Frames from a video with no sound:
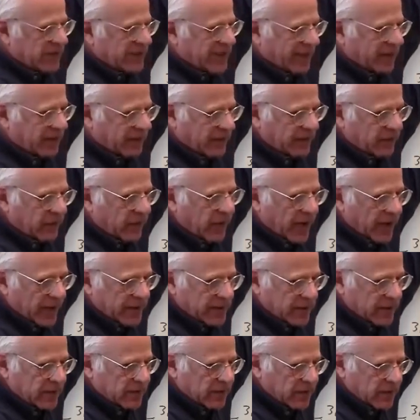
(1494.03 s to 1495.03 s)
is steadily
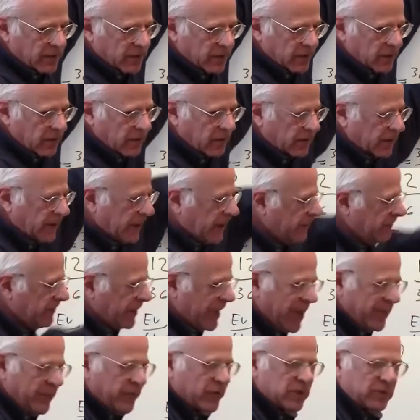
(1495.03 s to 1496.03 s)
rising. Okay?
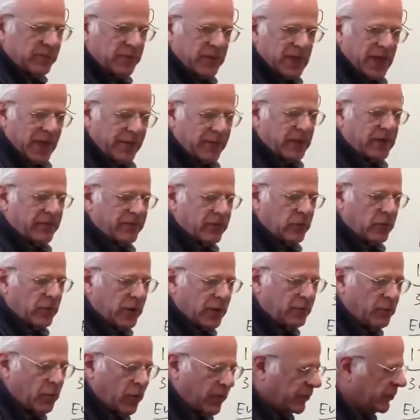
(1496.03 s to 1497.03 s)
Labor is becoming, if you
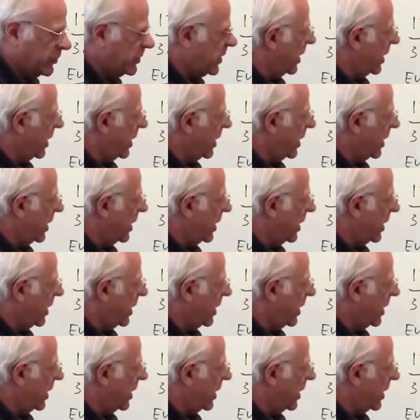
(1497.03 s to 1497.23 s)
will, more